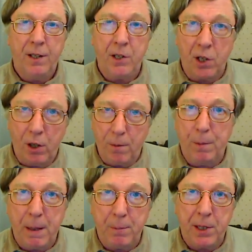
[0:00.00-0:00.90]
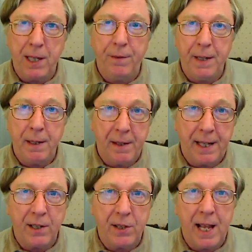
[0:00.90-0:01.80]
There's a lot of Blip TV
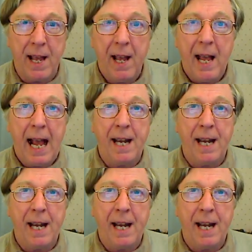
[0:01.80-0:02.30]
things there,